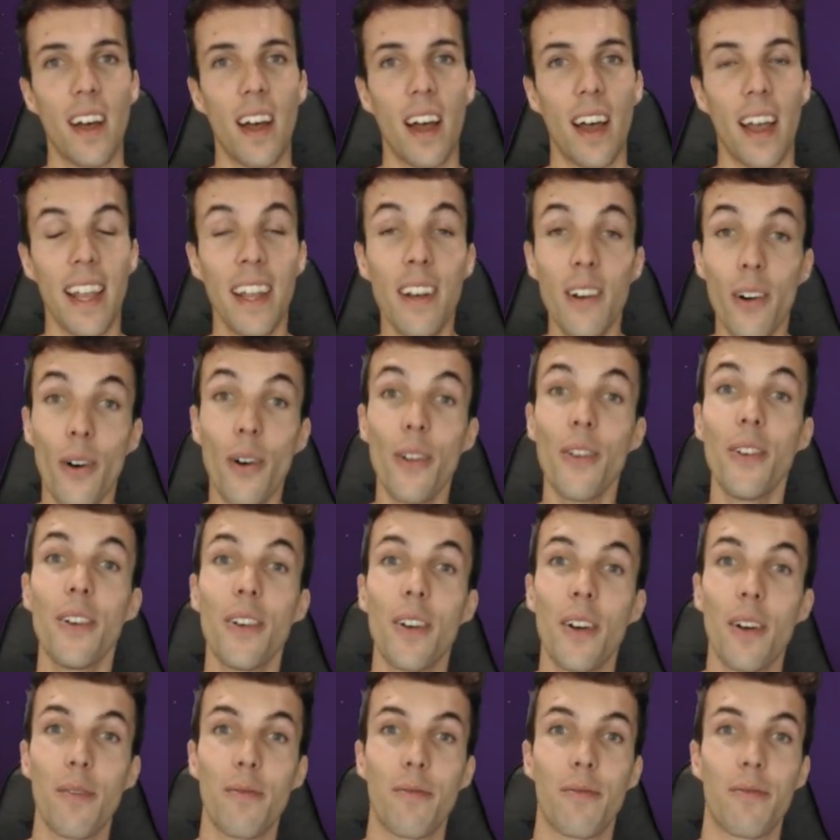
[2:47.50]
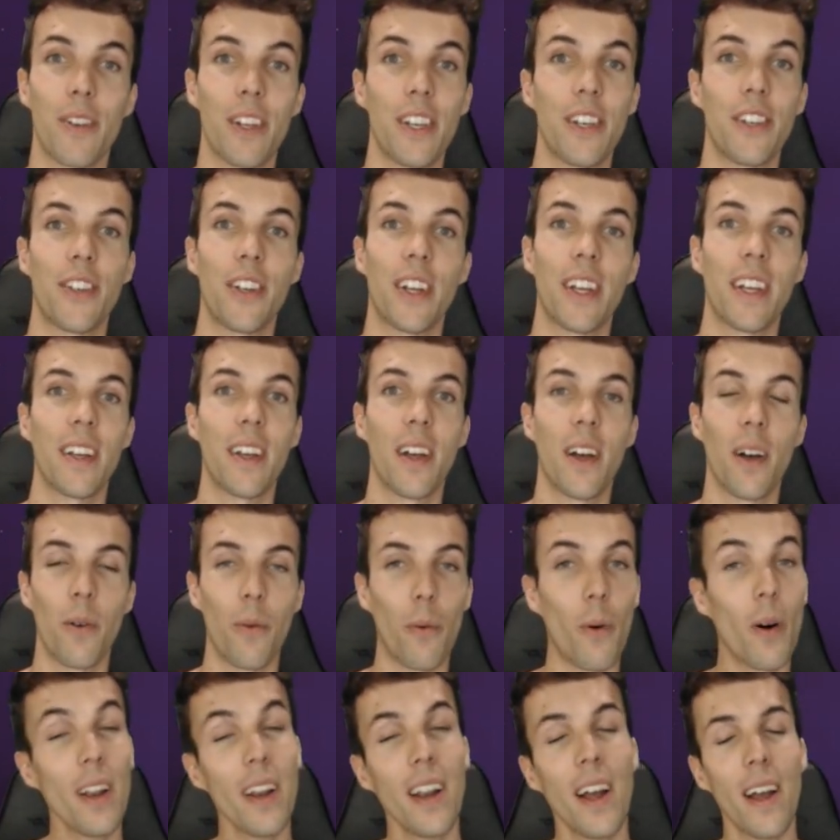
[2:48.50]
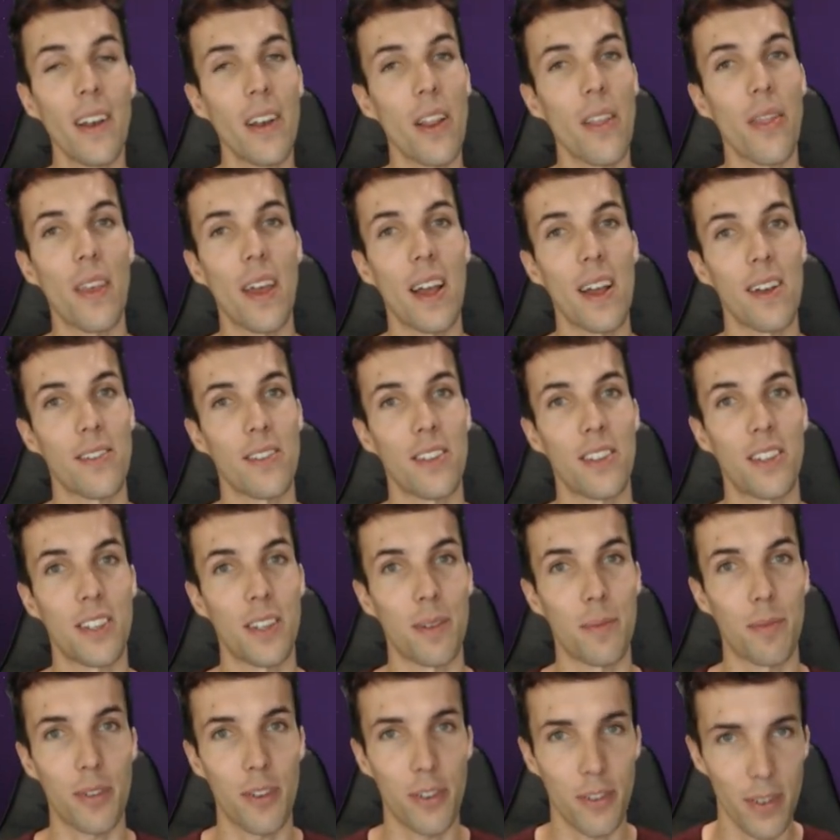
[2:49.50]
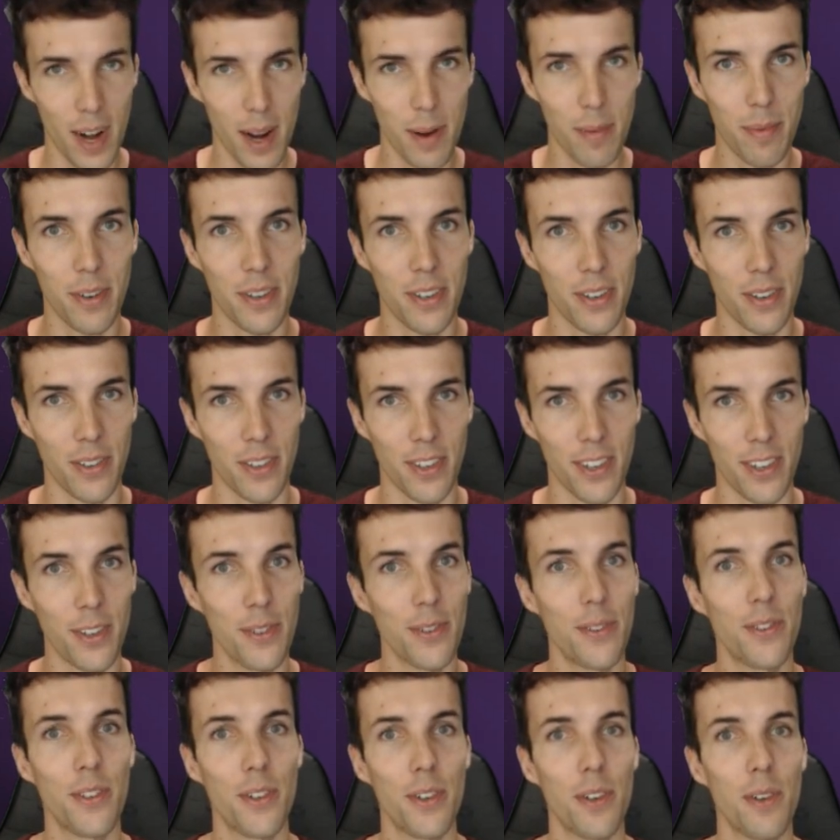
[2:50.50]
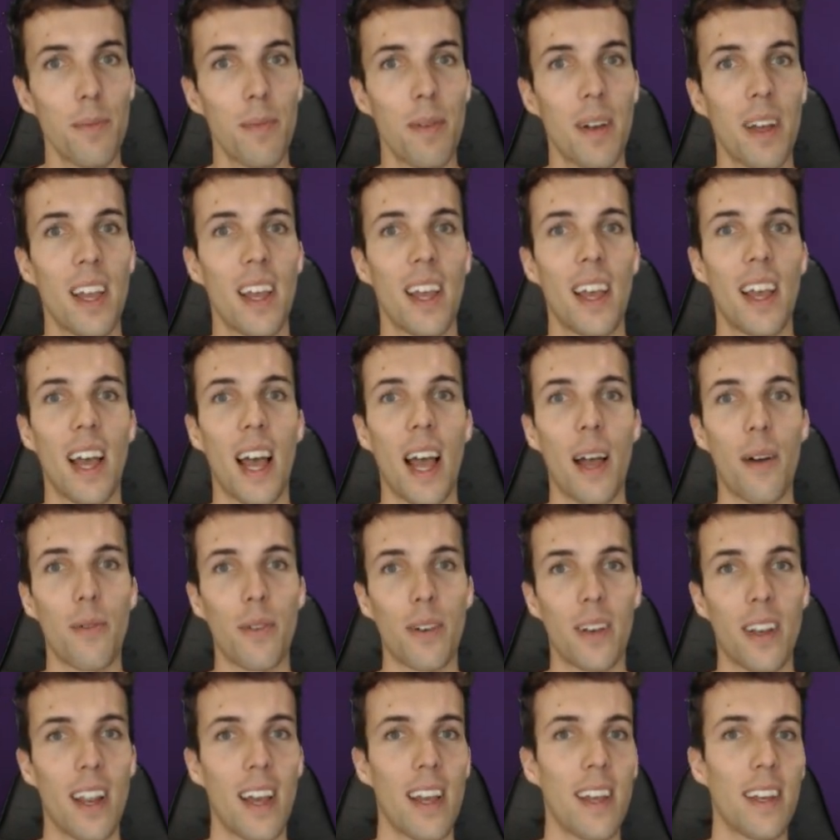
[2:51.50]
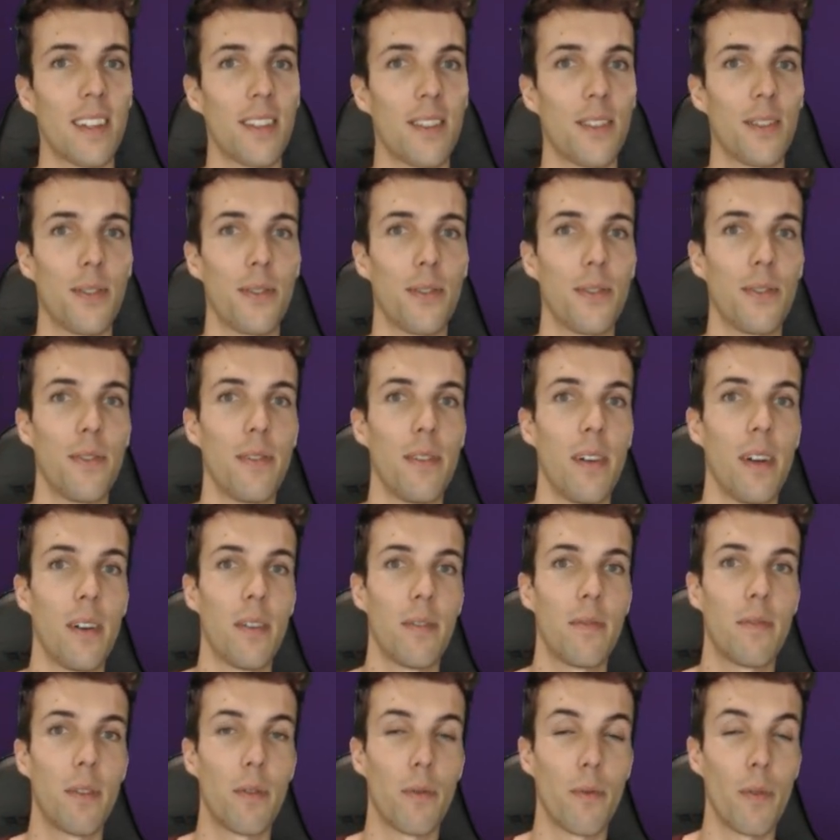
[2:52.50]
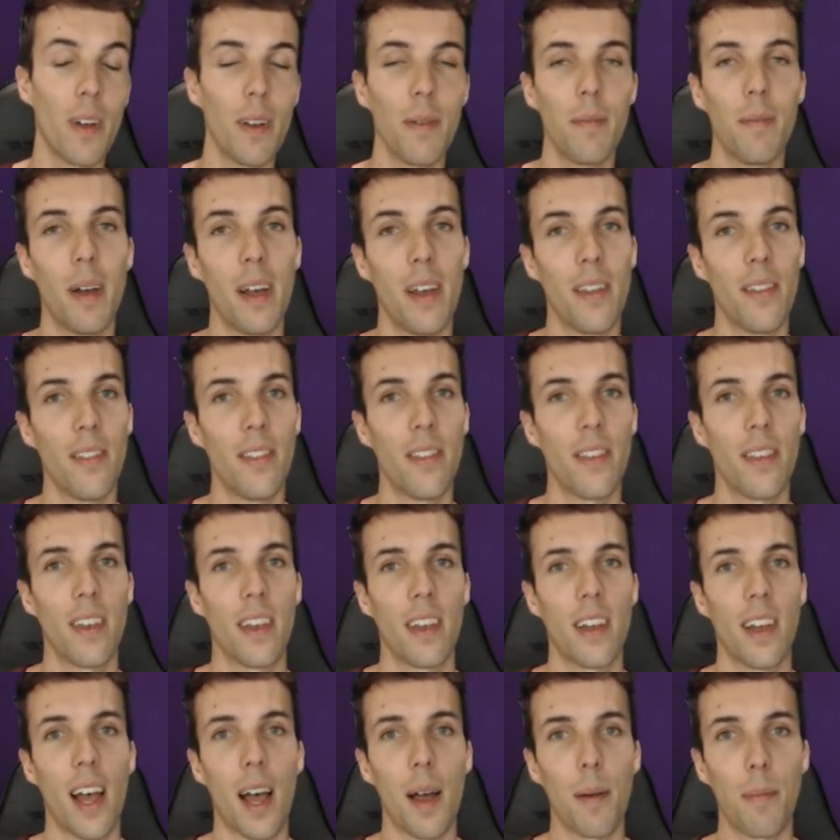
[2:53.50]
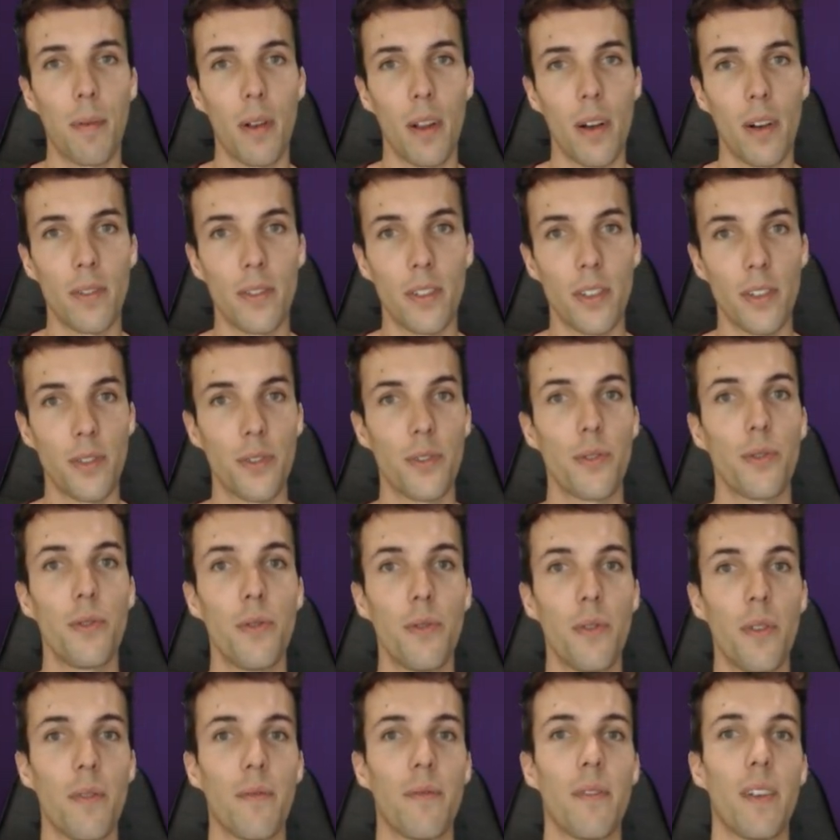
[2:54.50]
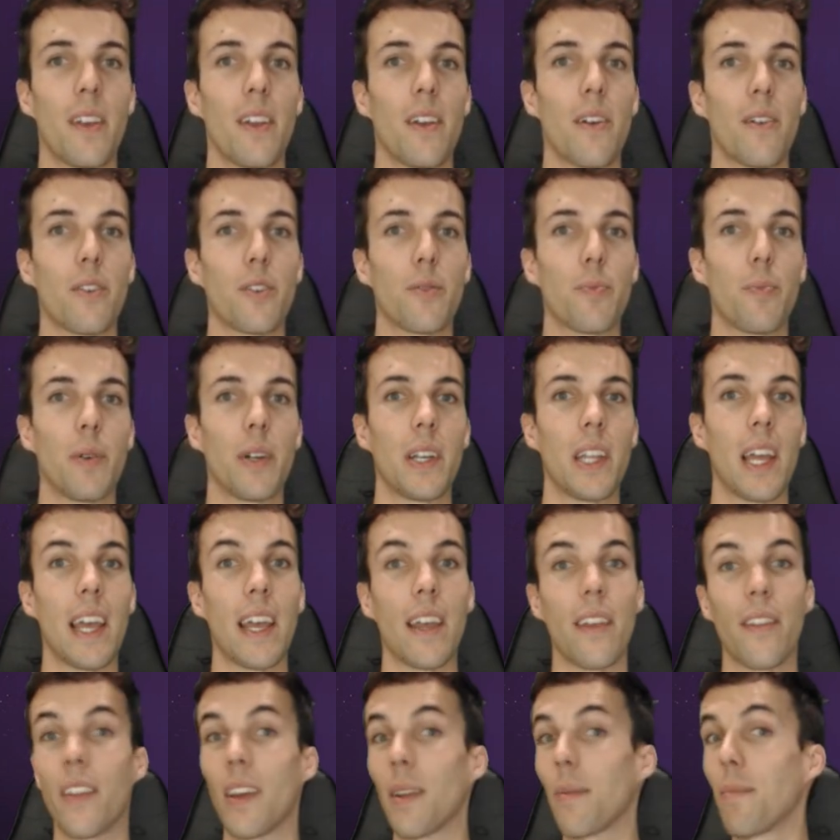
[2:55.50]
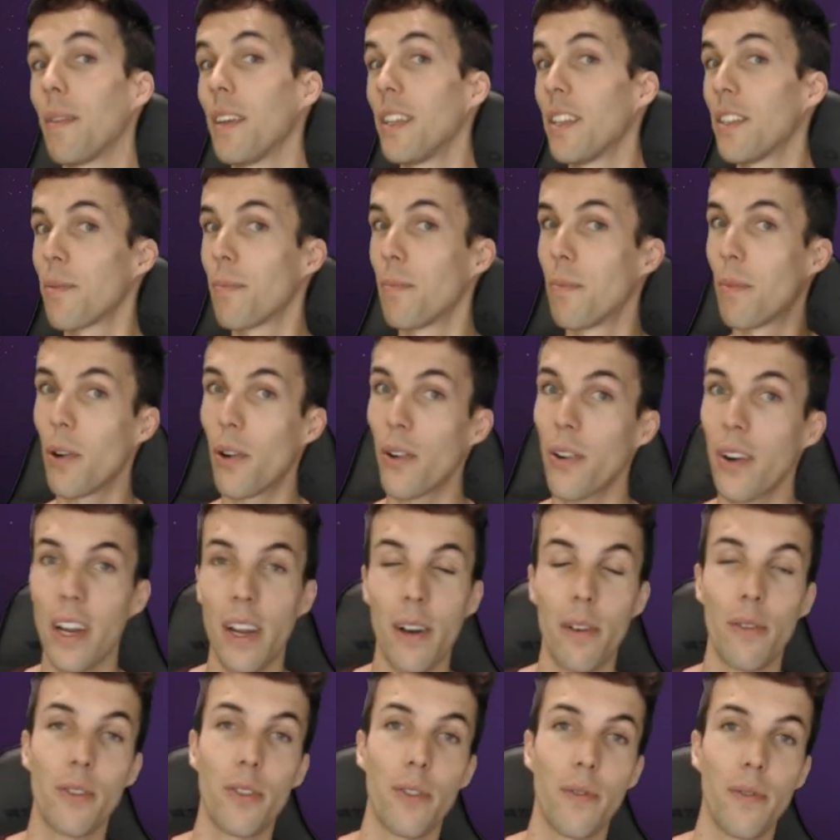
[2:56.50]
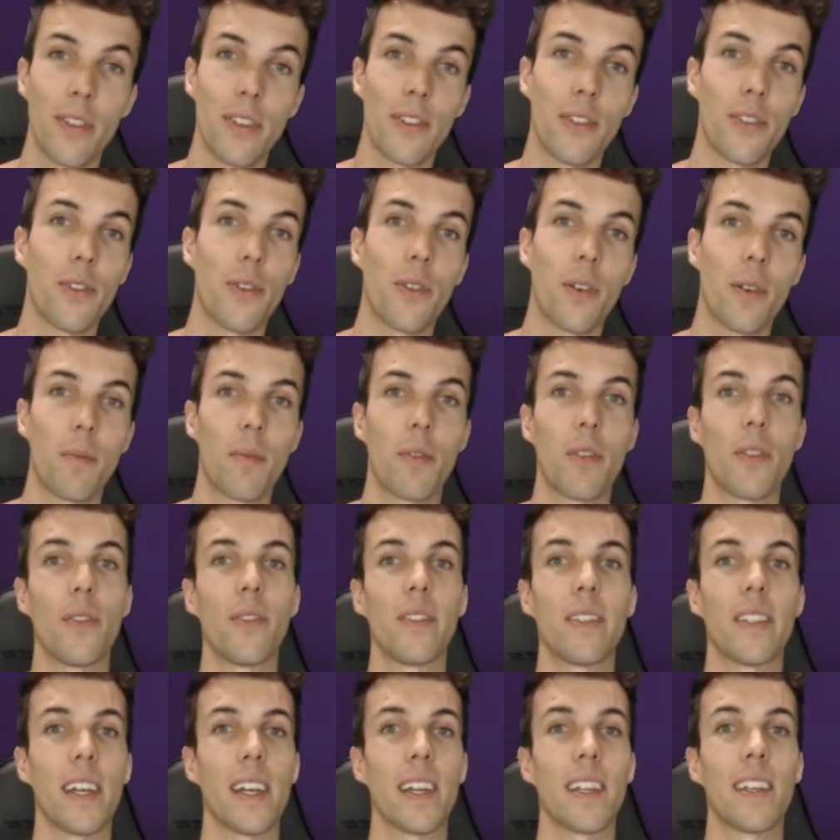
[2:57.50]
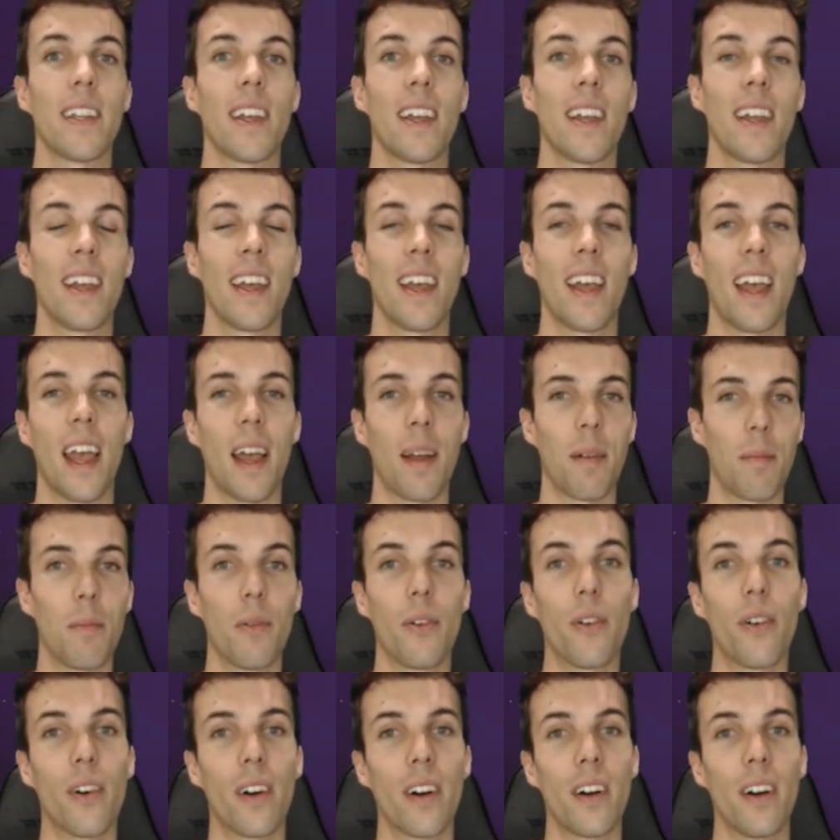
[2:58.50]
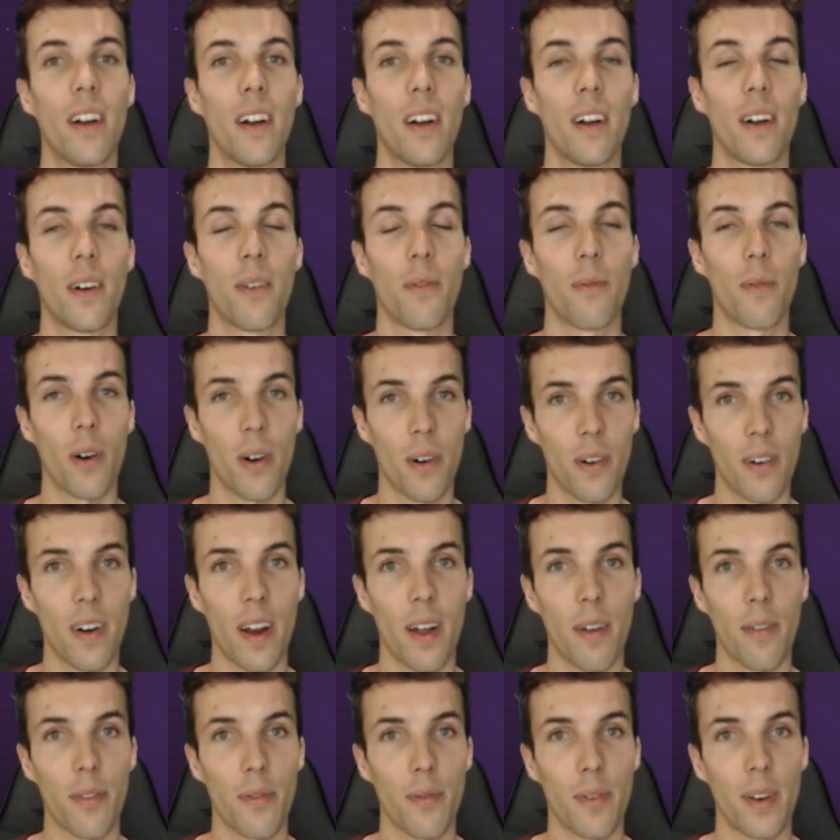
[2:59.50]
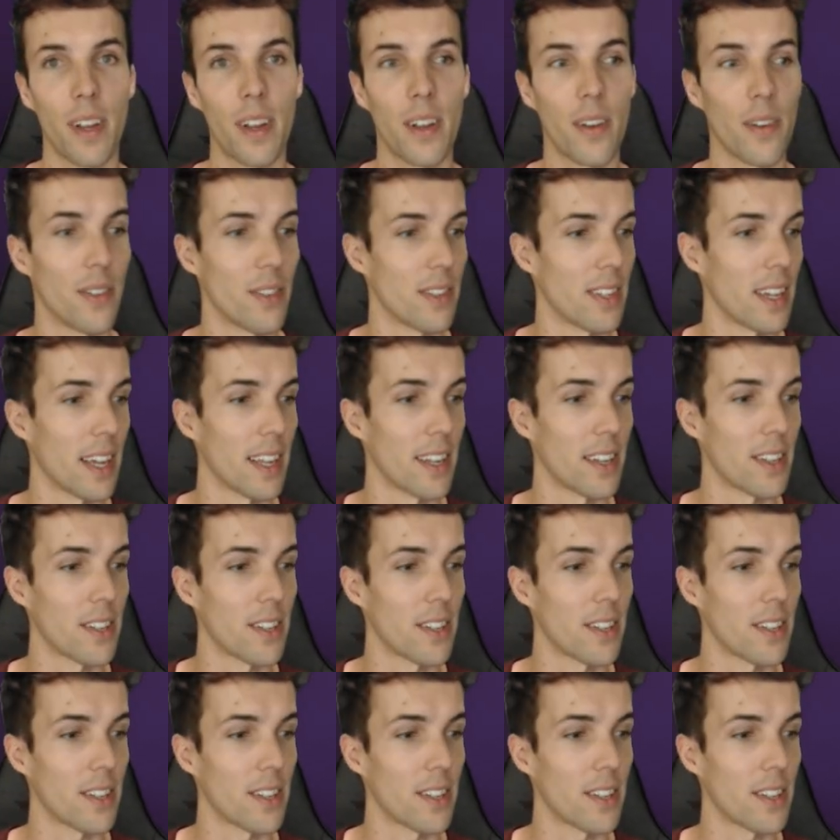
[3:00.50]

In honor of reaching 100,000 subscribers on YouTube, I would like to, for 1 month, upload 2 videos per day. That means more Heroes of the Storm content and more Warcraft 3 content.